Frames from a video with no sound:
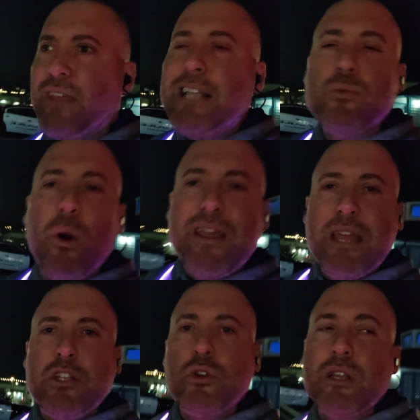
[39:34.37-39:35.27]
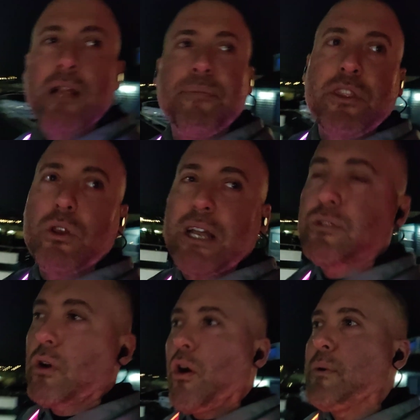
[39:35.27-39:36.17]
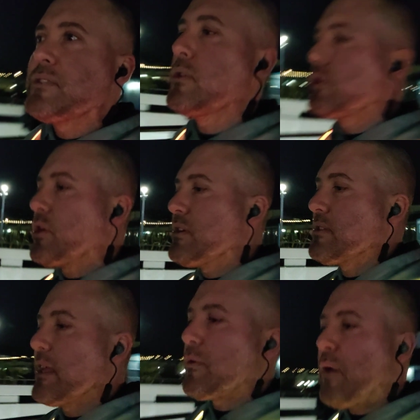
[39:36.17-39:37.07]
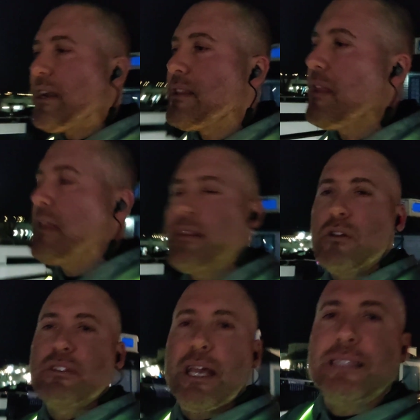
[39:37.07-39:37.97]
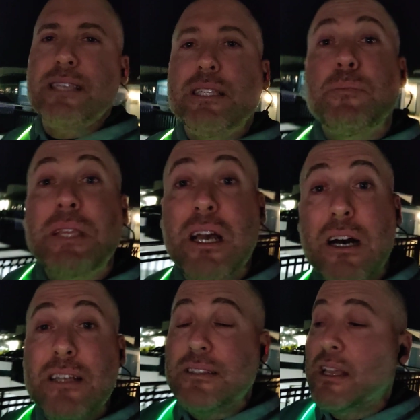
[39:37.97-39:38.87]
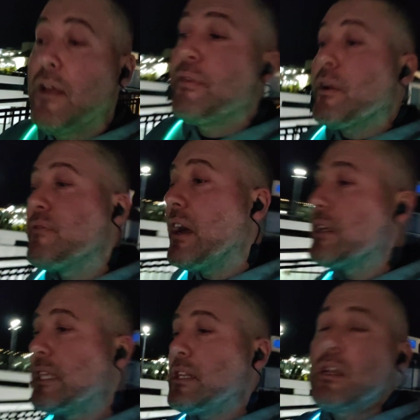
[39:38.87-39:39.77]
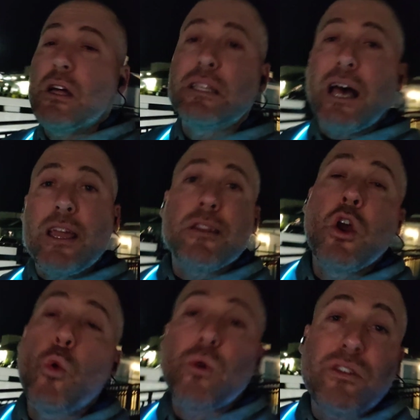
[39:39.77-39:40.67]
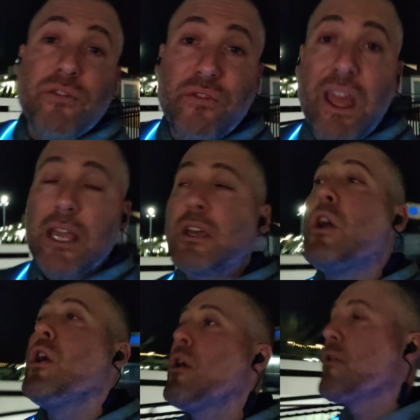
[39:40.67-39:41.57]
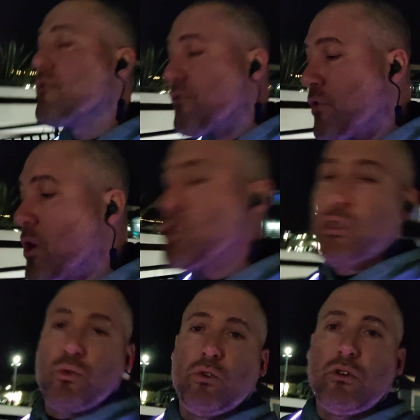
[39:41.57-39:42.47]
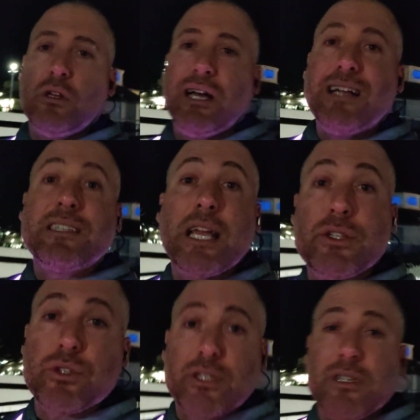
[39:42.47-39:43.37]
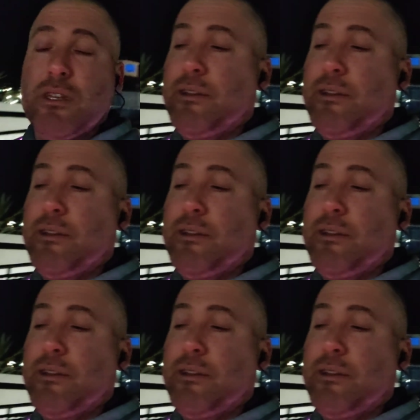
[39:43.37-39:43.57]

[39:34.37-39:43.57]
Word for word: That's why they do. You guys are always so curious. So like, why do they think they're tens? It's because they're validated online with fake, virtual attention.